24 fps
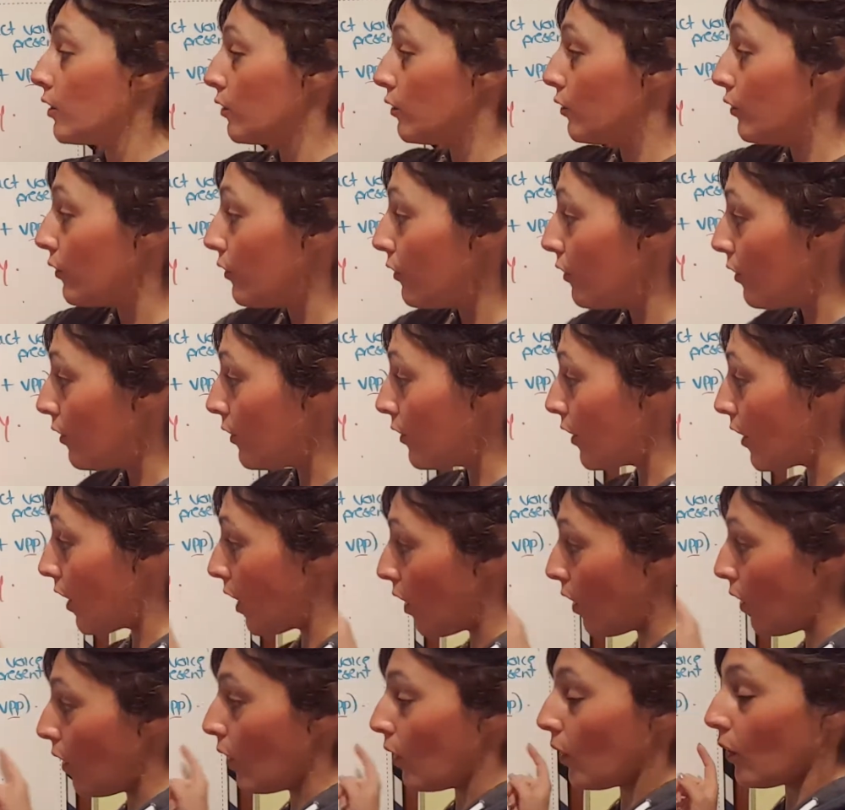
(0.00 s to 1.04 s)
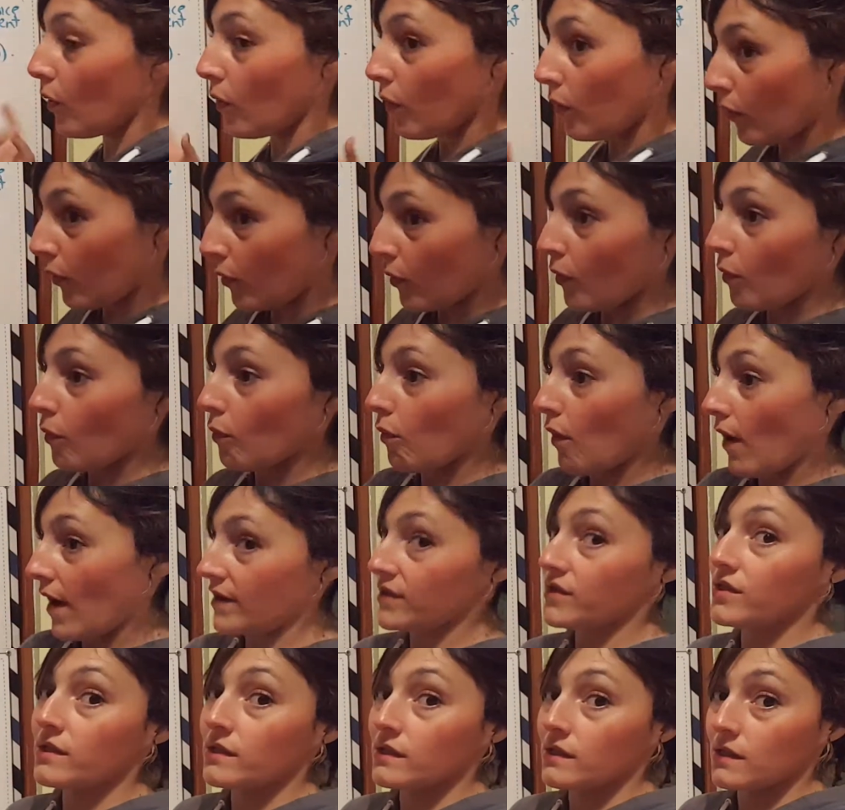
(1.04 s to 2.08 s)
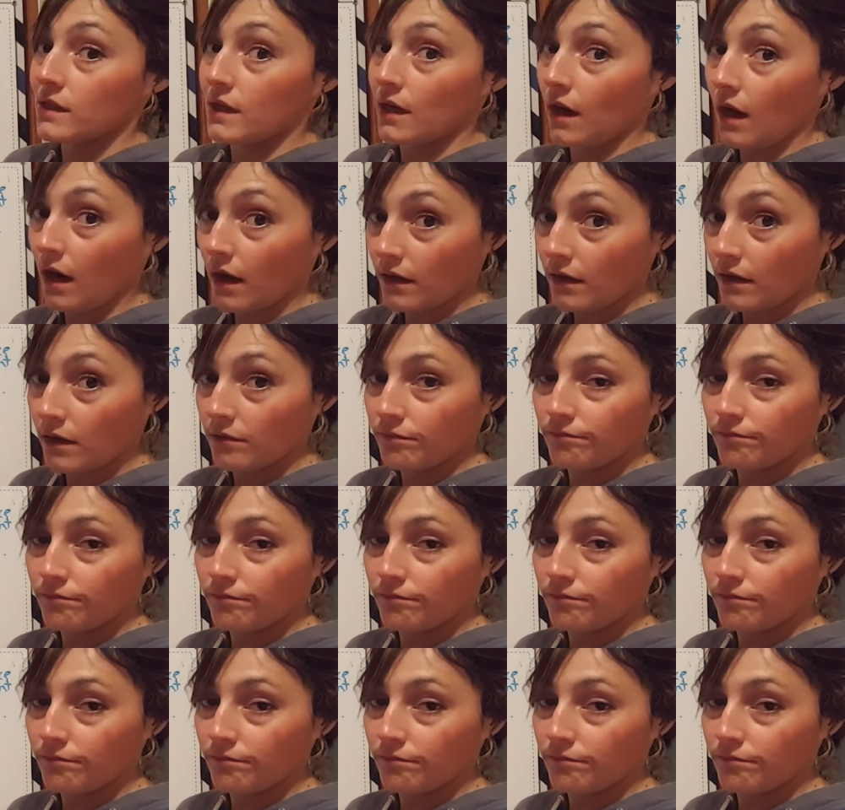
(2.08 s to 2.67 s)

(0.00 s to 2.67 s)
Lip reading: Do you know who washes the car?